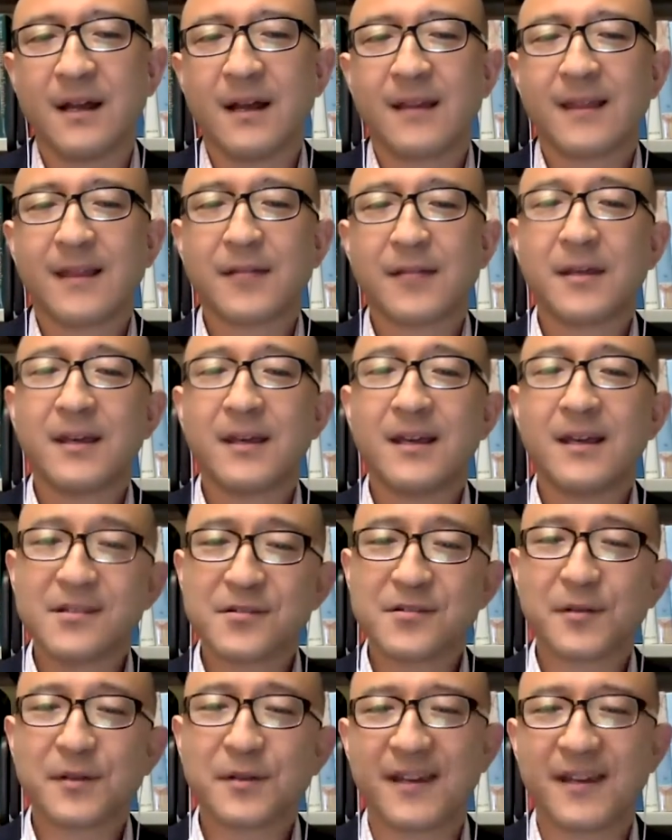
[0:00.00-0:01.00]
the
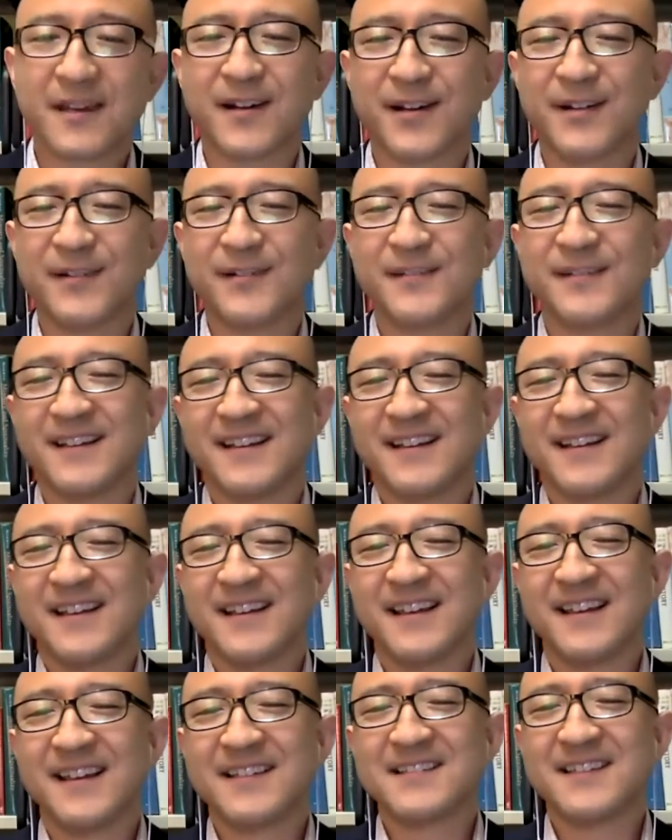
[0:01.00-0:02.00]
issue here
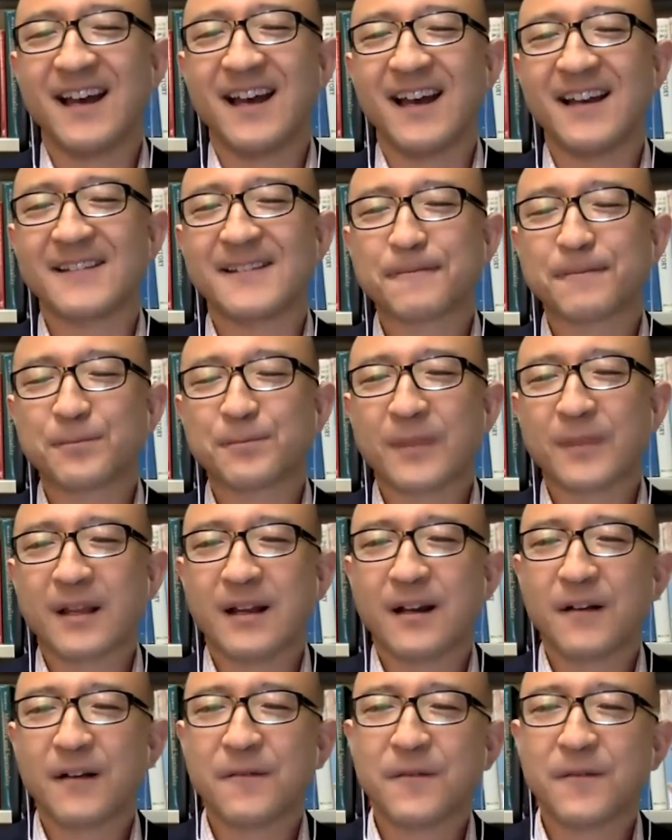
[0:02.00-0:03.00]
is that
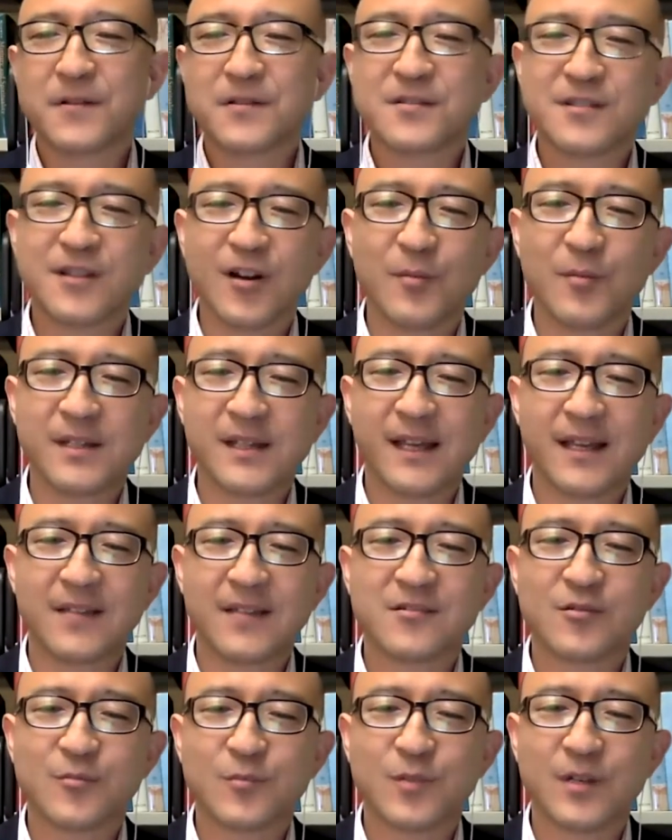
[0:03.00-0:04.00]
for so many
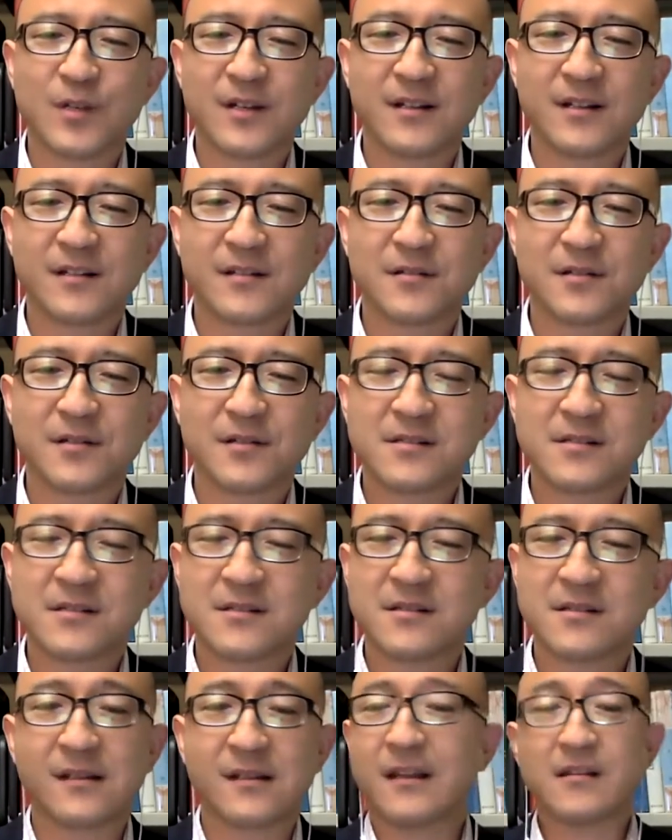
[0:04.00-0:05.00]
Asian American
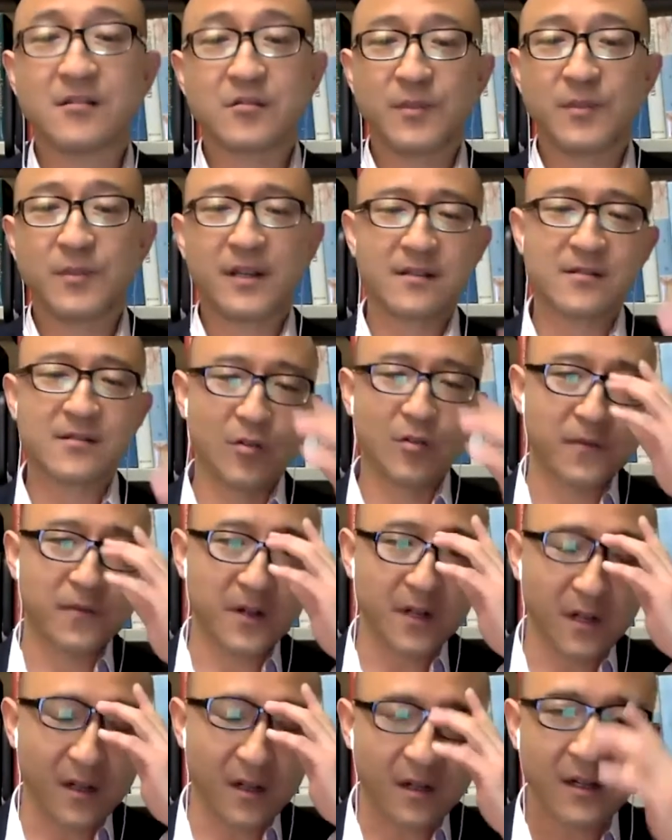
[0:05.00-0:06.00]
Christians and Asian Americans
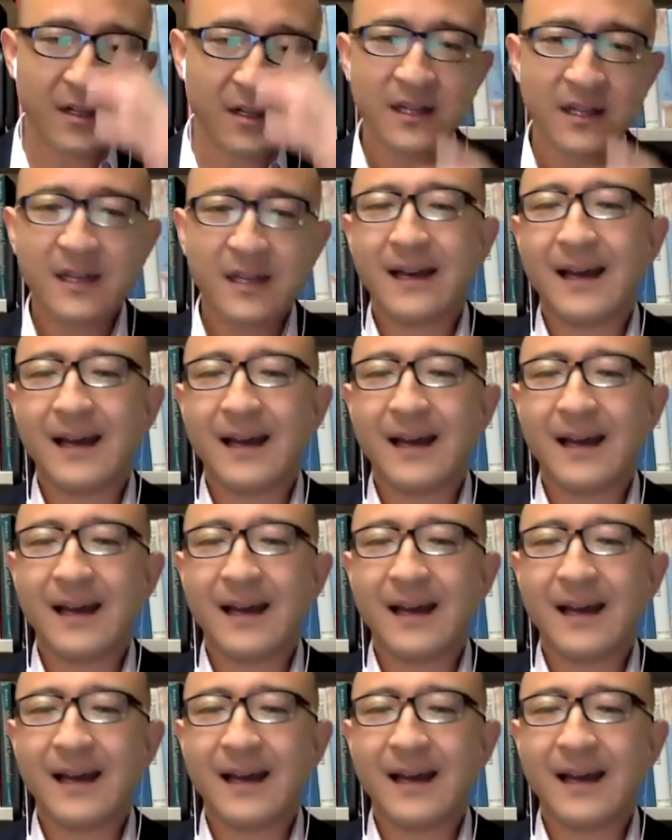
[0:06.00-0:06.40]
overall,